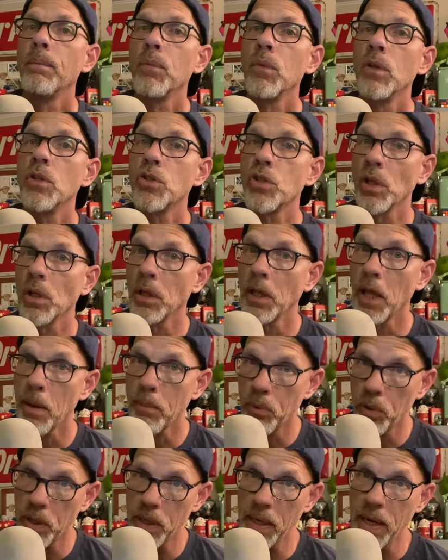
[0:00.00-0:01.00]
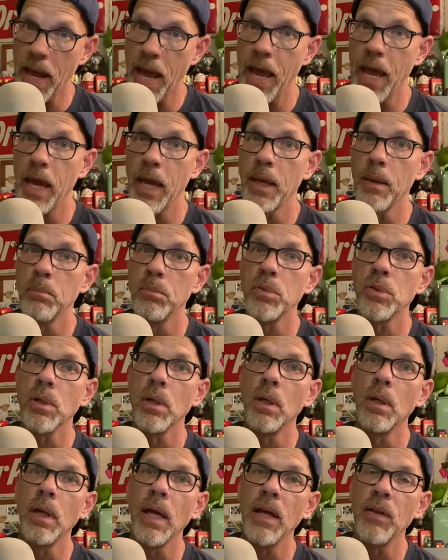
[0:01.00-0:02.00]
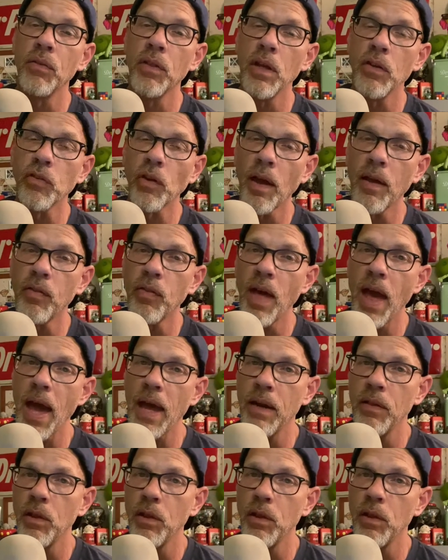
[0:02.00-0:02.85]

celebrity names and, and things like that.